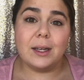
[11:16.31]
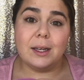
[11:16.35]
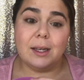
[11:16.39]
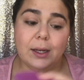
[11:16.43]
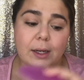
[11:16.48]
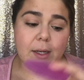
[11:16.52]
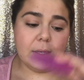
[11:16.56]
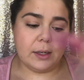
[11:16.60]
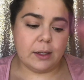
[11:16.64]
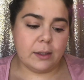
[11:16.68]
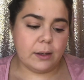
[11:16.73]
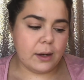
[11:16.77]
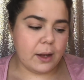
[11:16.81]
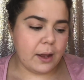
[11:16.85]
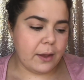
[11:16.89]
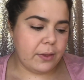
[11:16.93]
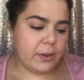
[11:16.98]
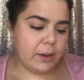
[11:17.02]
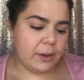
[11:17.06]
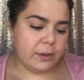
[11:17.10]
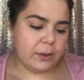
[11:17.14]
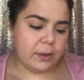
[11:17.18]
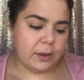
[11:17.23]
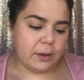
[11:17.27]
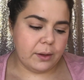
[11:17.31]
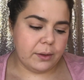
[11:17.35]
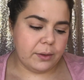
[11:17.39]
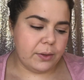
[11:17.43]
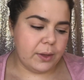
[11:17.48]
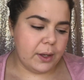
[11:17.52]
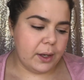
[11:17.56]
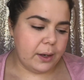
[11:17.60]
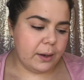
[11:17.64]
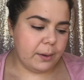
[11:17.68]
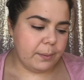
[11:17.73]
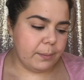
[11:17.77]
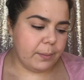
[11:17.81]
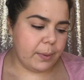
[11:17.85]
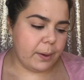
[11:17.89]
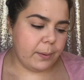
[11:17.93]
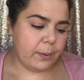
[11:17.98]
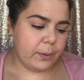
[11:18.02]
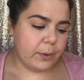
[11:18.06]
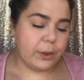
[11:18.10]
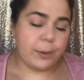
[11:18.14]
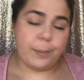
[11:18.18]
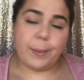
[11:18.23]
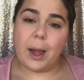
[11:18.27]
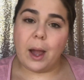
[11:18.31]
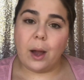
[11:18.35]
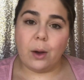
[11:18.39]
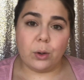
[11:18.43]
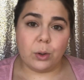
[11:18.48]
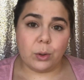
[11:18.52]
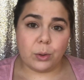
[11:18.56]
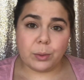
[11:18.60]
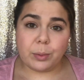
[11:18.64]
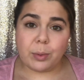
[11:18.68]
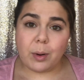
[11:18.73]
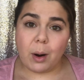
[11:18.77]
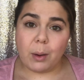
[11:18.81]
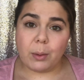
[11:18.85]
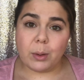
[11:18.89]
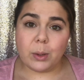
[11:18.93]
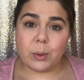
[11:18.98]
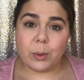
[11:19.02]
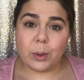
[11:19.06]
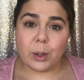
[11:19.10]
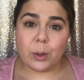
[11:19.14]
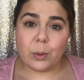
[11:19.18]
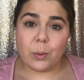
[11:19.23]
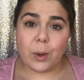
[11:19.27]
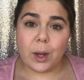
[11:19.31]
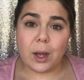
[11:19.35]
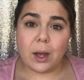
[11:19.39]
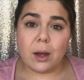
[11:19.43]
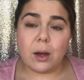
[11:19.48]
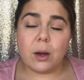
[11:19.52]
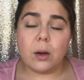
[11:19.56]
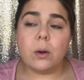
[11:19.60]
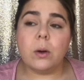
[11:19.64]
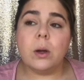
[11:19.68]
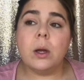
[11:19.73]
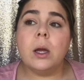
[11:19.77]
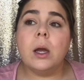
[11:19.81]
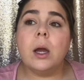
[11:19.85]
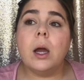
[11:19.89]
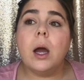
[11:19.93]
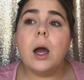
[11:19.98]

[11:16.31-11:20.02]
Again, I think the thing with the powder would probably work well.